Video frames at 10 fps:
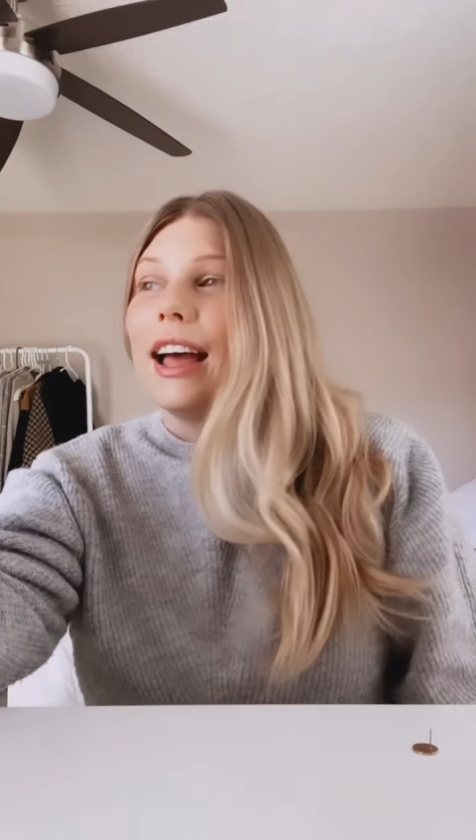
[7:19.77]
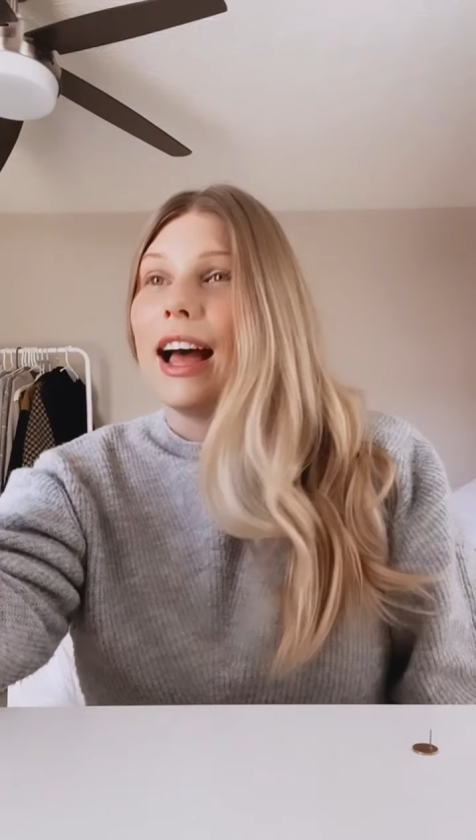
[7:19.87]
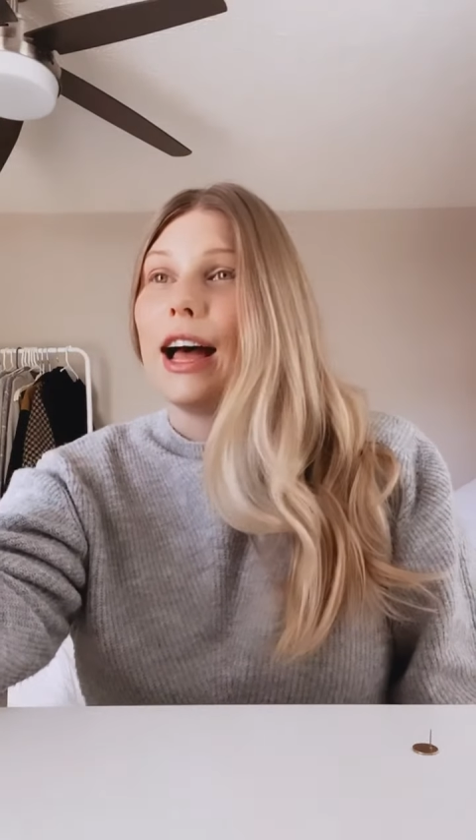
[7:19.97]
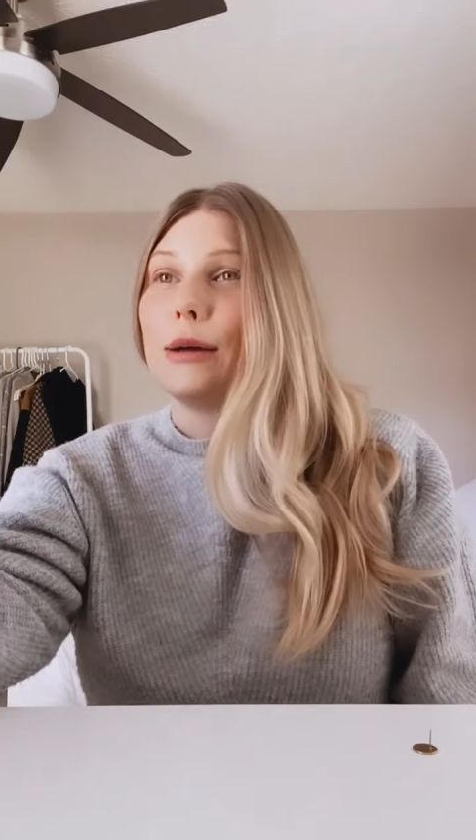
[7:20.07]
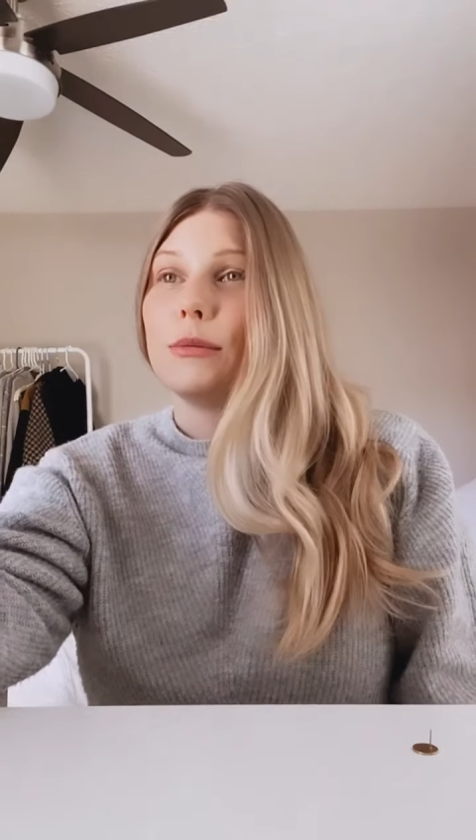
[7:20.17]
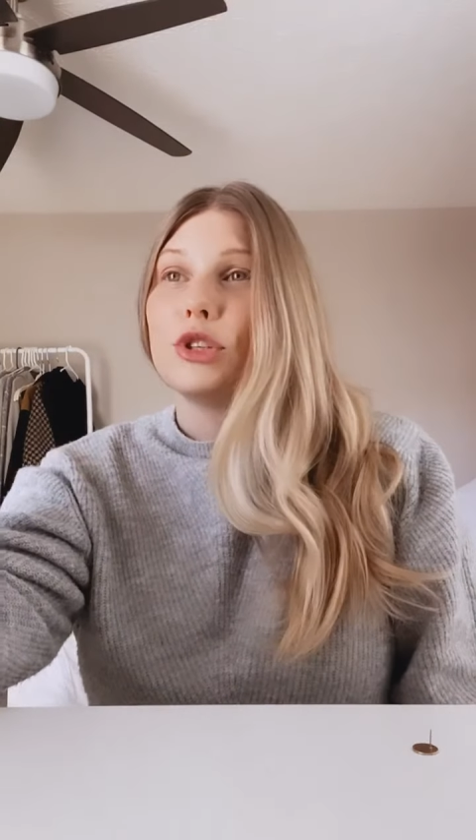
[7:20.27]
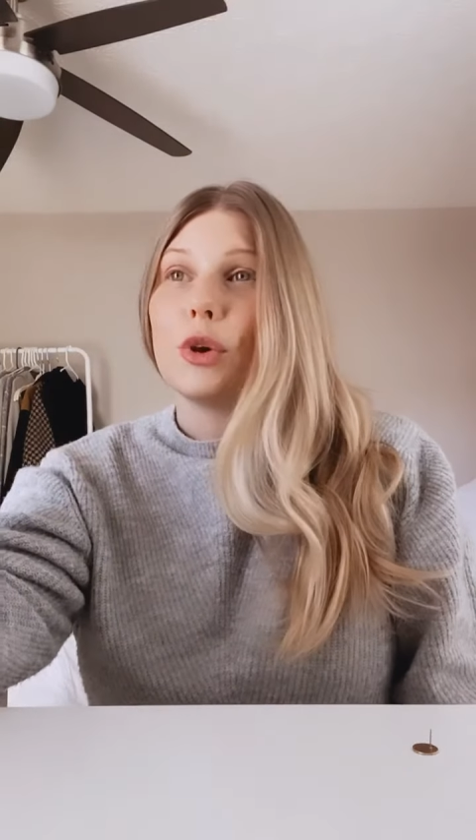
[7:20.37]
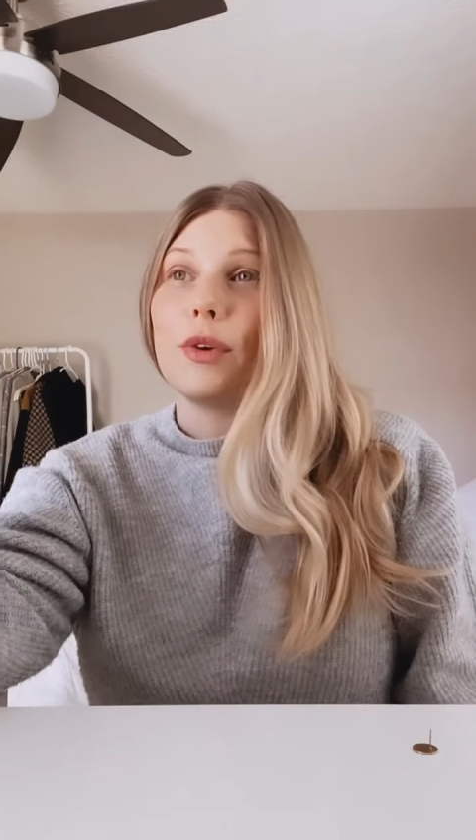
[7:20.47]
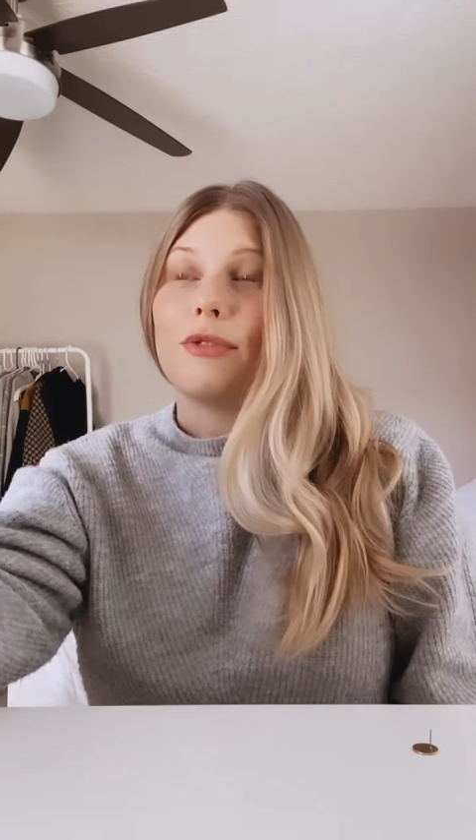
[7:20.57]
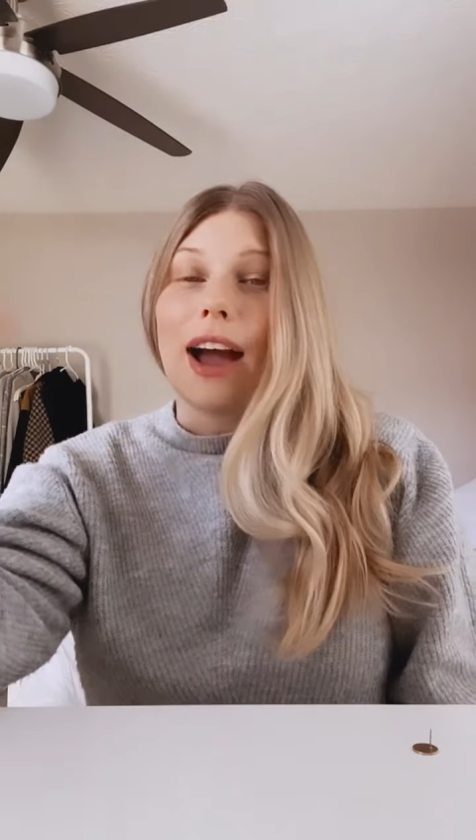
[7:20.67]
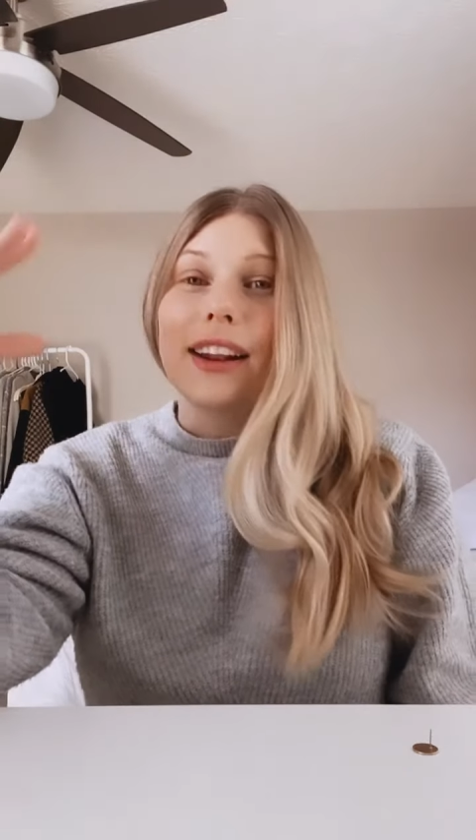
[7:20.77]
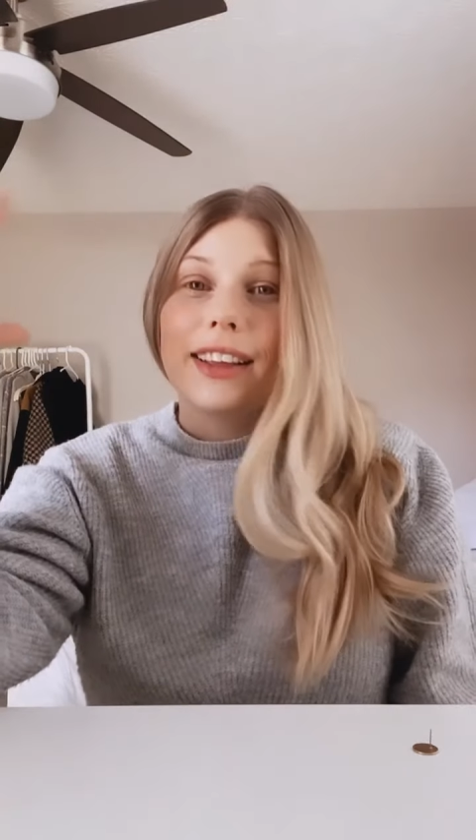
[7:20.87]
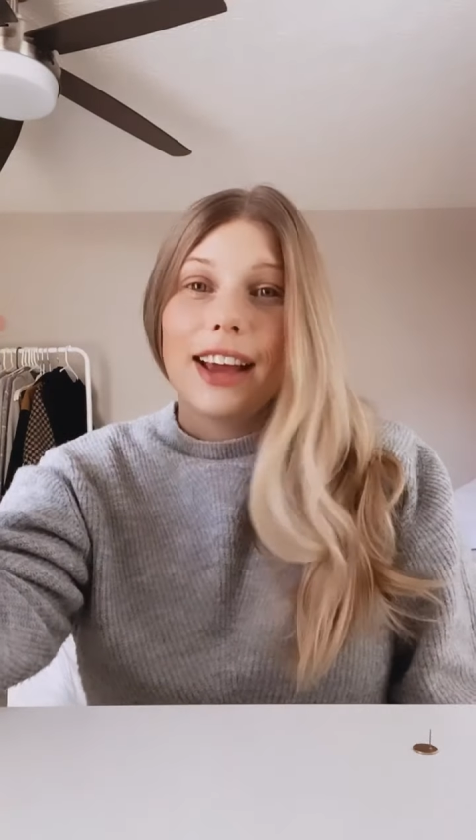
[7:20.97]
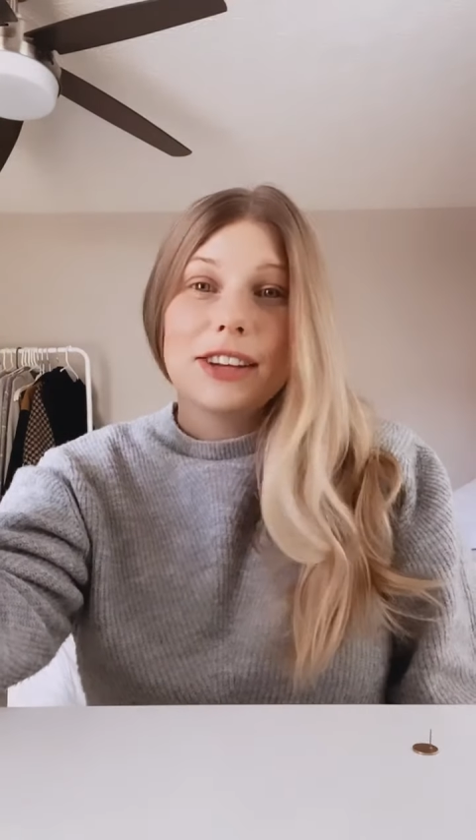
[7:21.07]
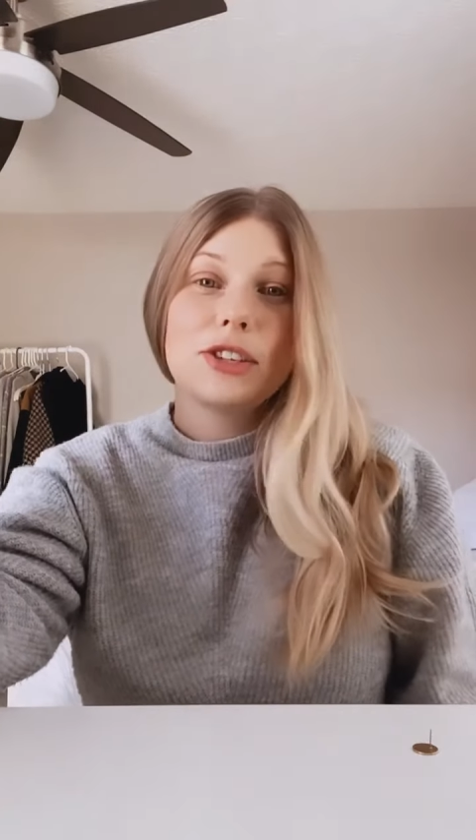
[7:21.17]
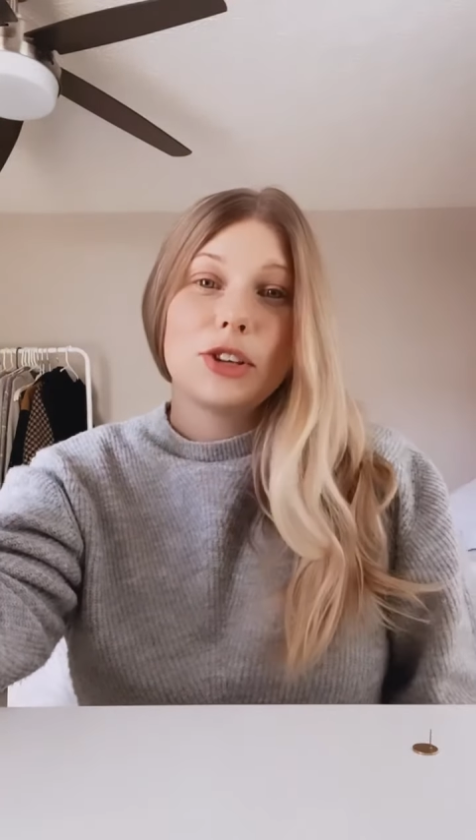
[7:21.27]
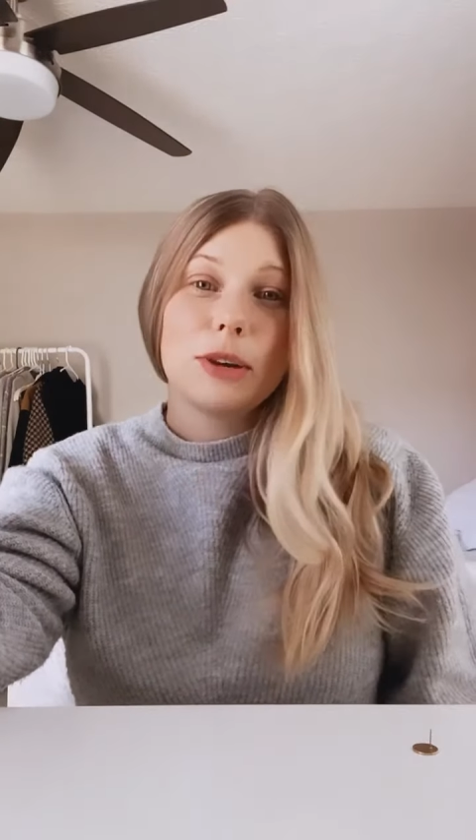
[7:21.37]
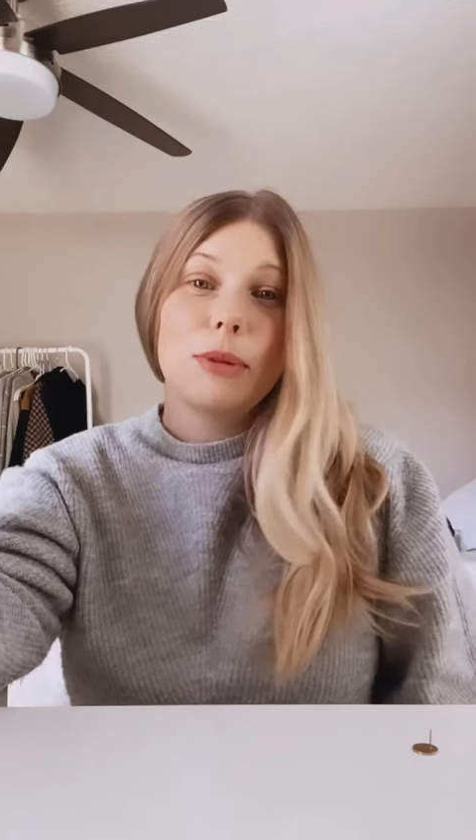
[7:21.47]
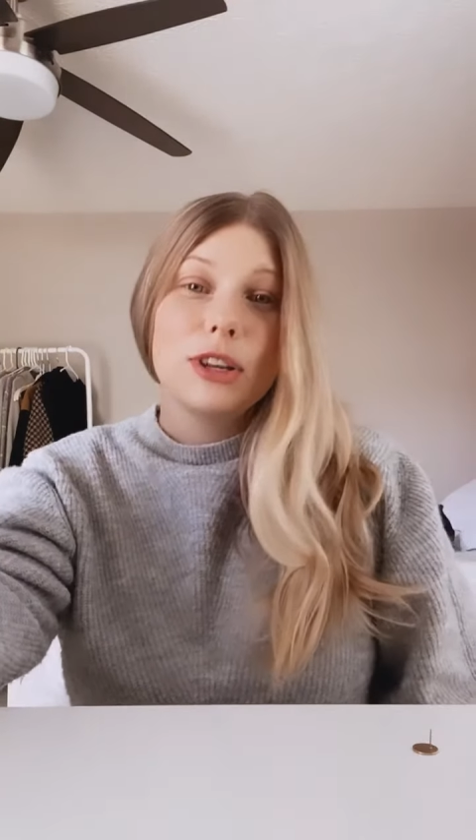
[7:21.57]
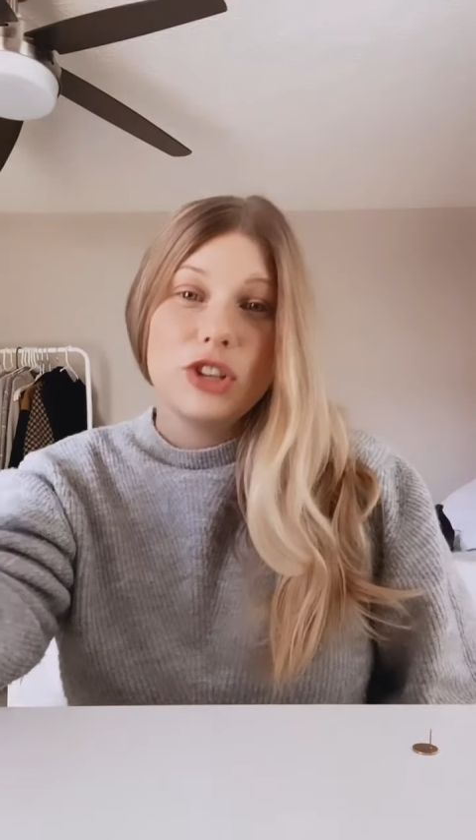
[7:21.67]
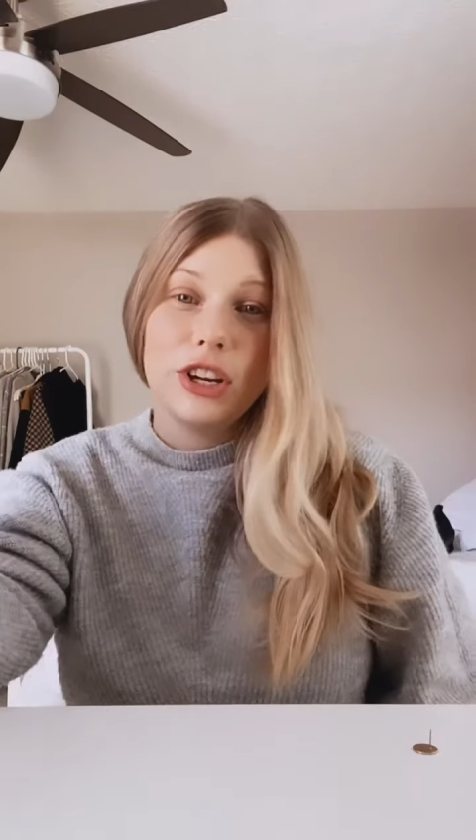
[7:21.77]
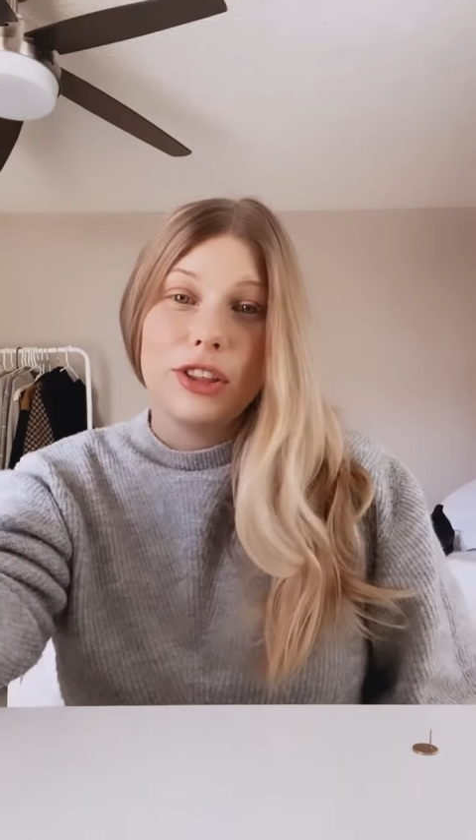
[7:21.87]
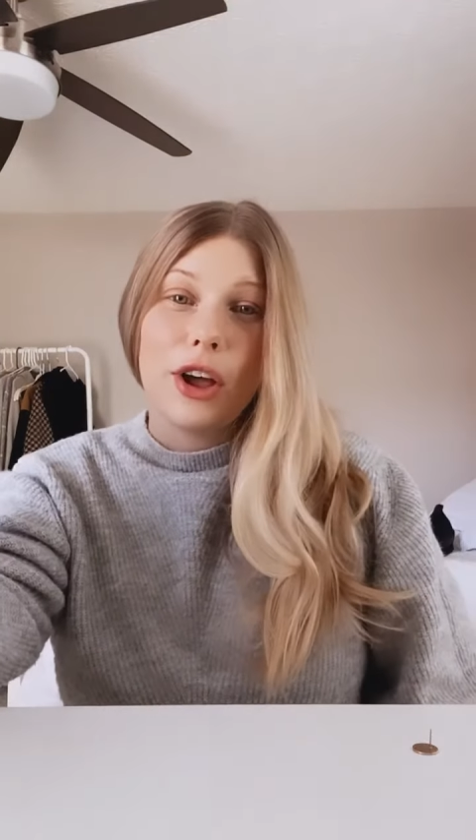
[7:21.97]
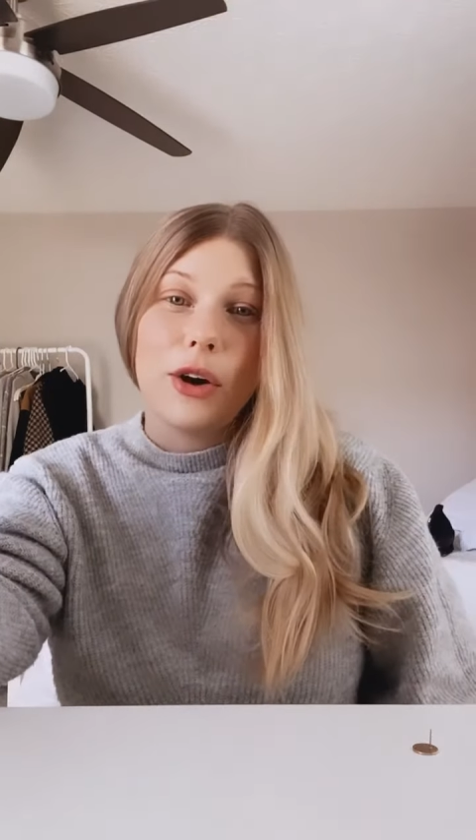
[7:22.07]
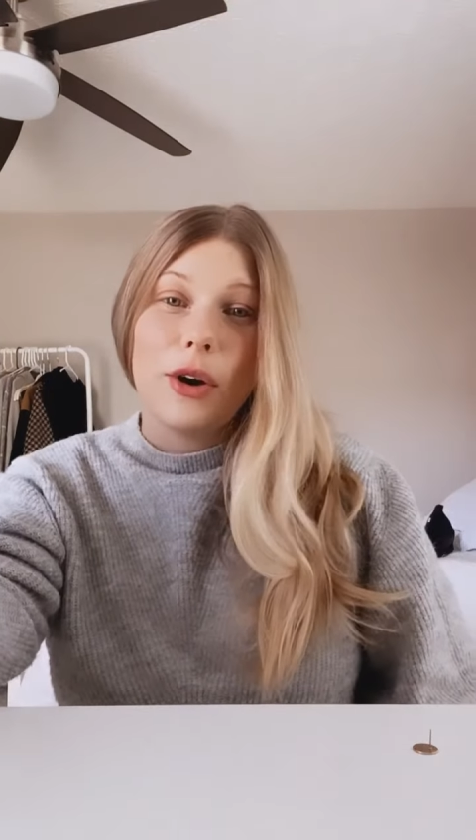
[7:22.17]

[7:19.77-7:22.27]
So we finally got to start pushing though